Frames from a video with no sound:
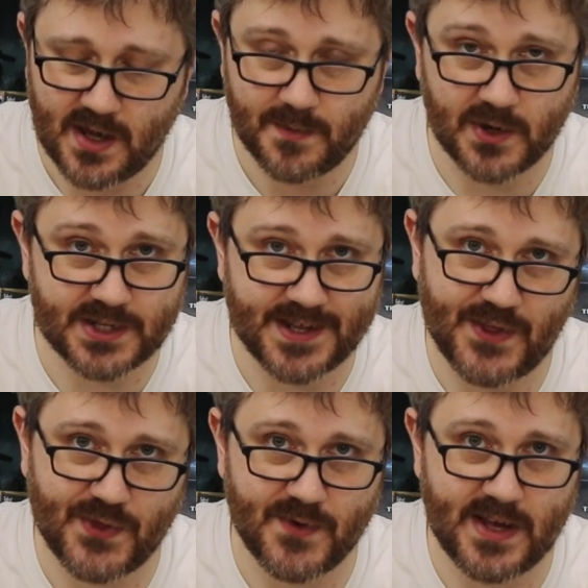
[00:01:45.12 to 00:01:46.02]
because of
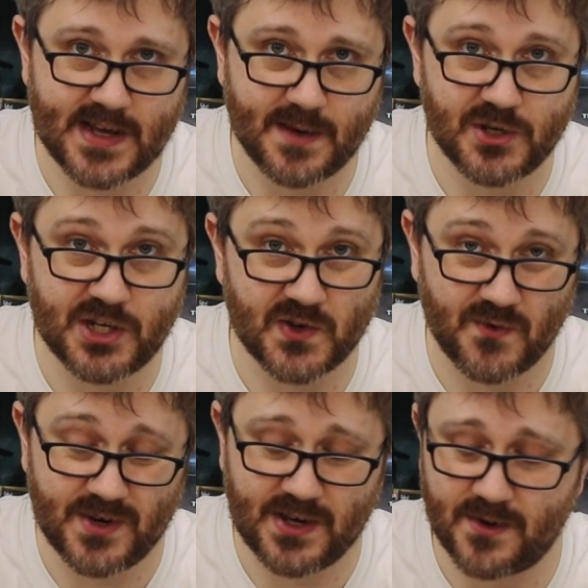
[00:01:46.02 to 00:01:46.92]
that 3 damage she's
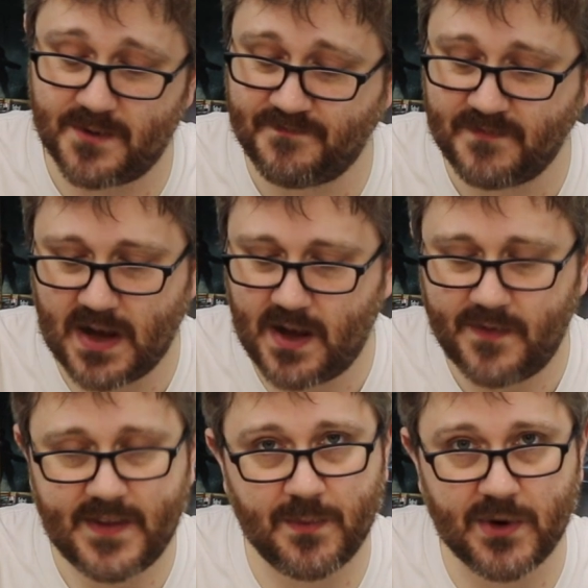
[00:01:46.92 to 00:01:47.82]
already got,
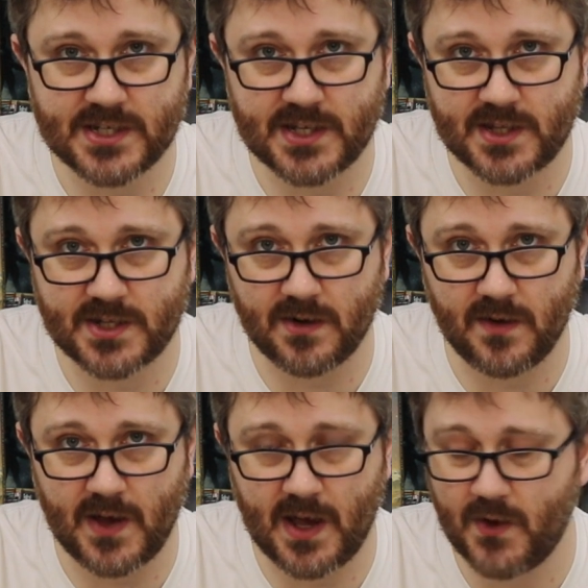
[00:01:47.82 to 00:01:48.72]
that brings it to the total of
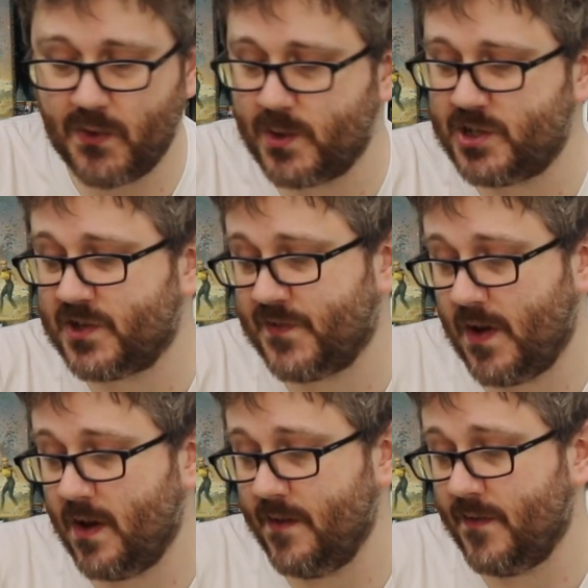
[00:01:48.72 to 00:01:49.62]
her health, which is
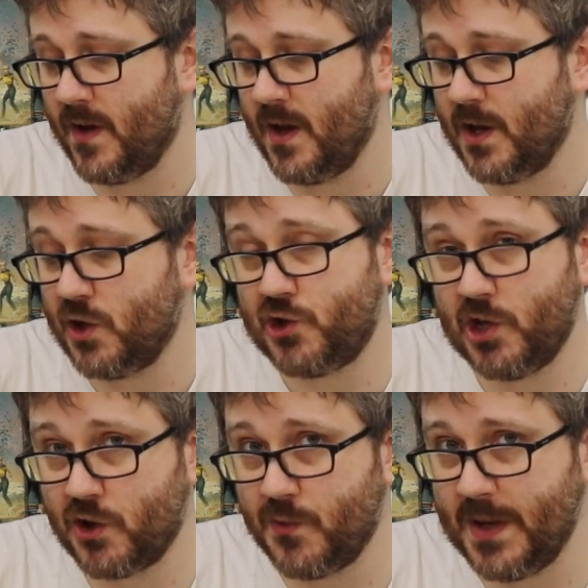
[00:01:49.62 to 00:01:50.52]
5.
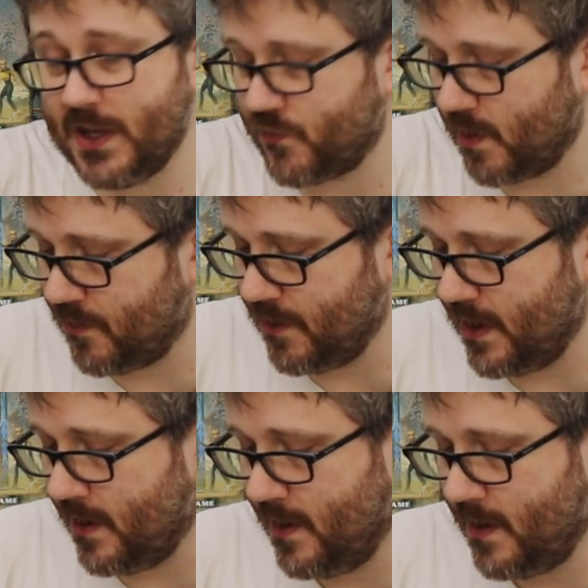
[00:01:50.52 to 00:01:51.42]
She could be in trouble
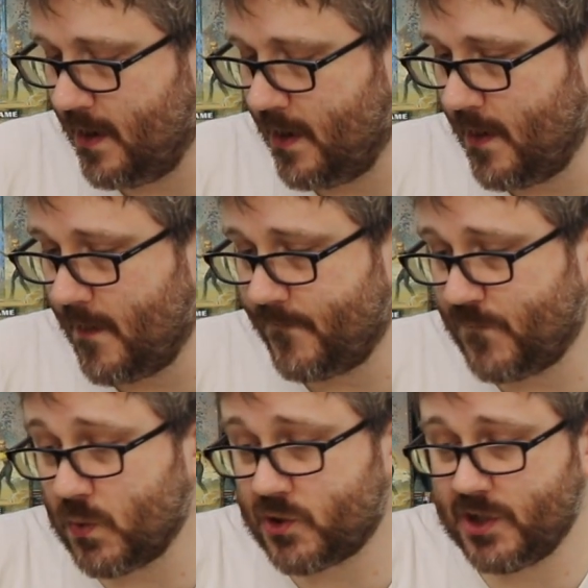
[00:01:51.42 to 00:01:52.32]
here.
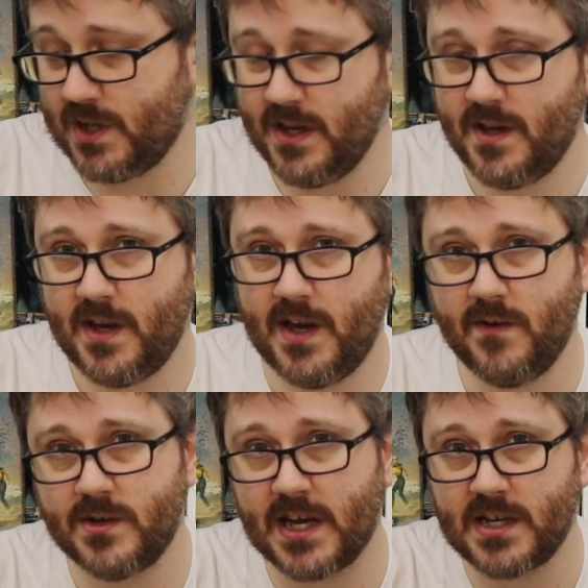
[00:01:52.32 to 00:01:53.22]
Fortunately,
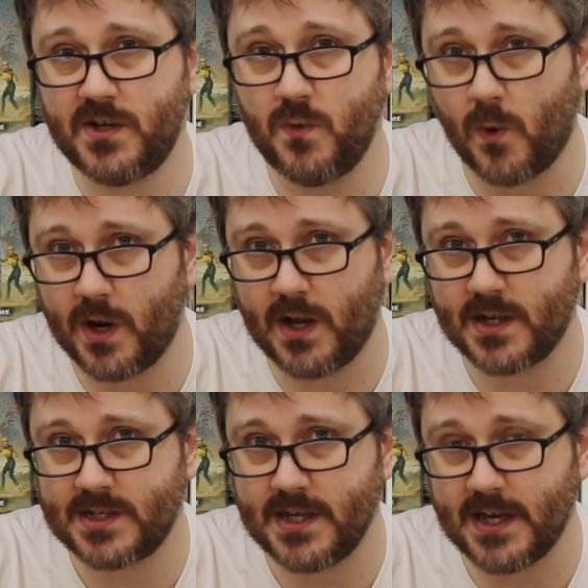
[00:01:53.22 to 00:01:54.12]
heroes get to do one
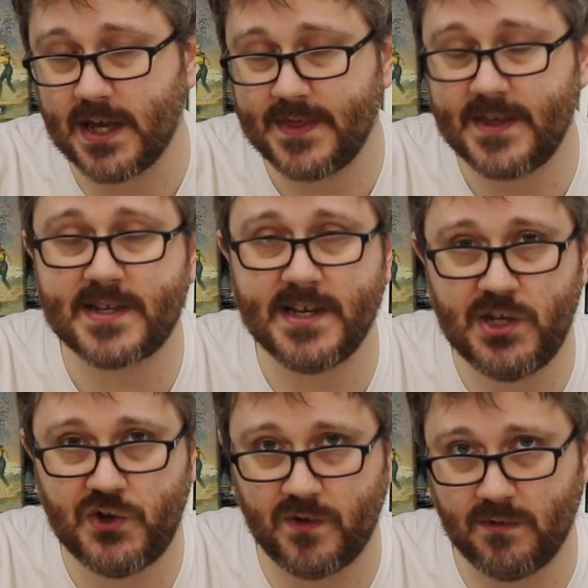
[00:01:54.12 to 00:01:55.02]
last thing, this
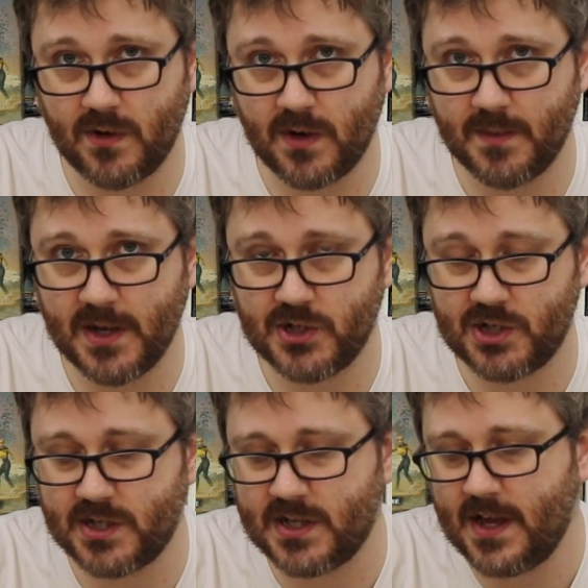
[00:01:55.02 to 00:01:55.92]
injury roll I mentioned.